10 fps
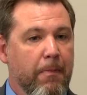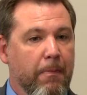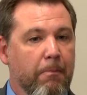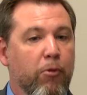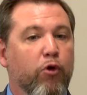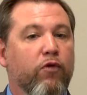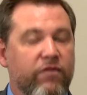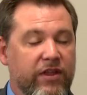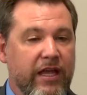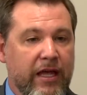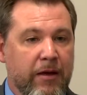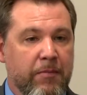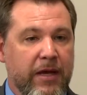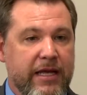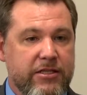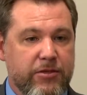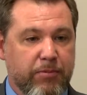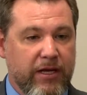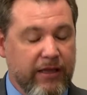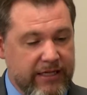move them into
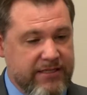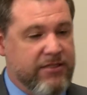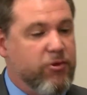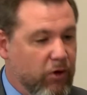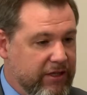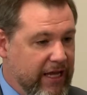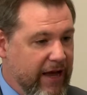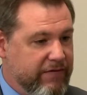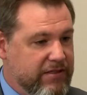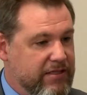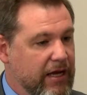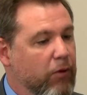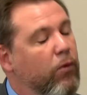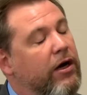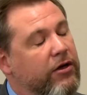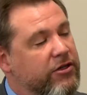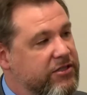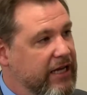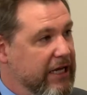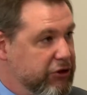play, listen to what they have to say, where their
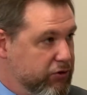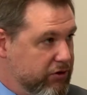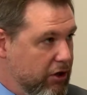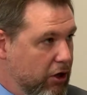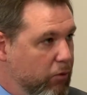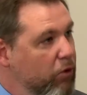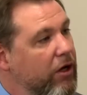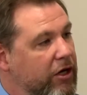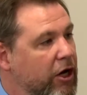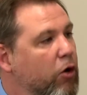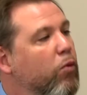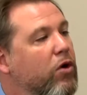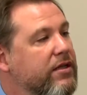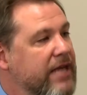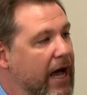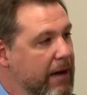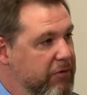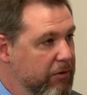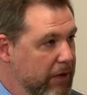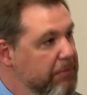schedules are, what time
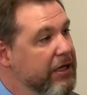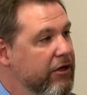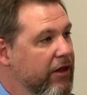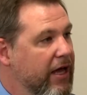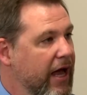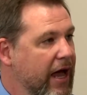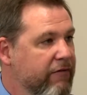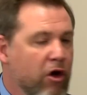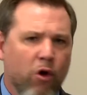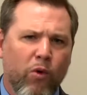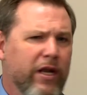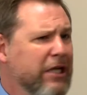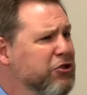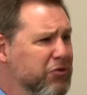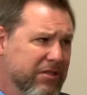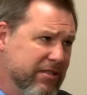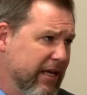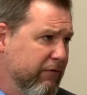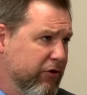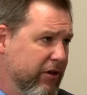commitment do they have, what interest
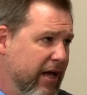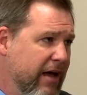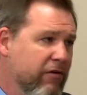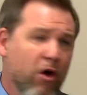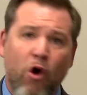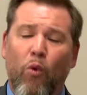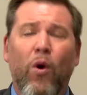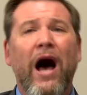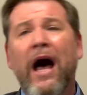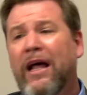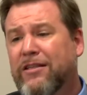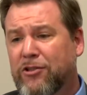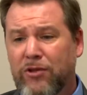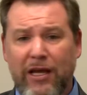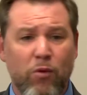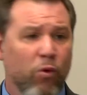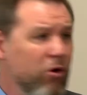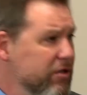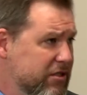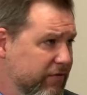level do they have, why do they
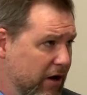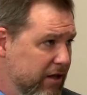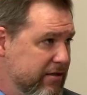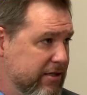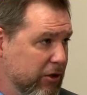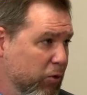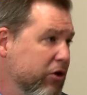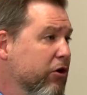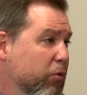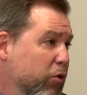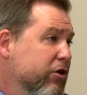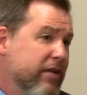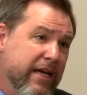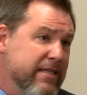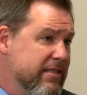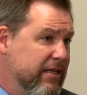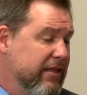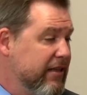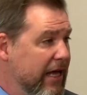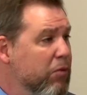want to volunteer, what do they see
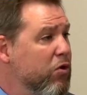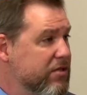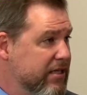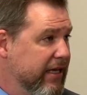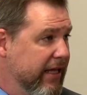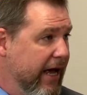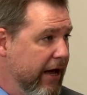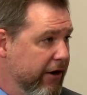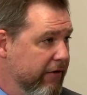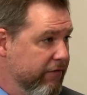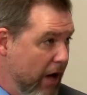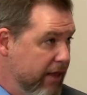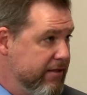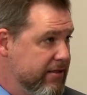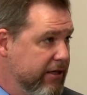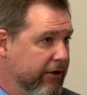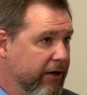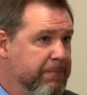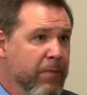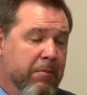that they want to get out of volunteering,
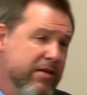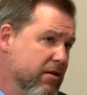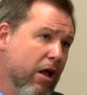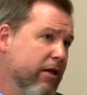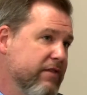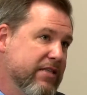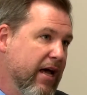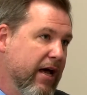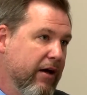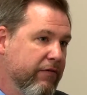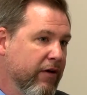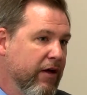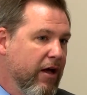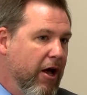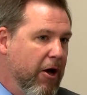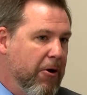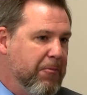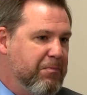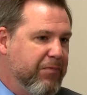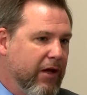because all of us have
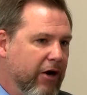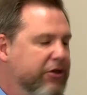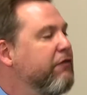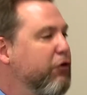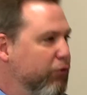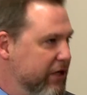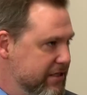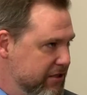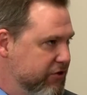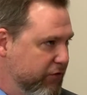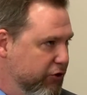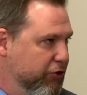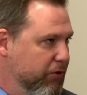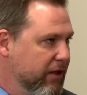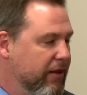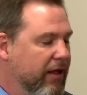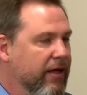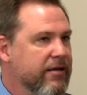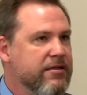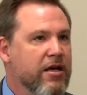our different reasons for doing
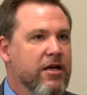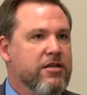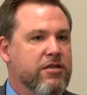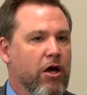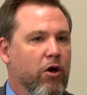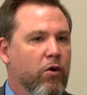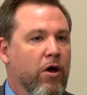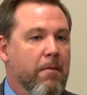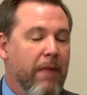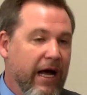things. So my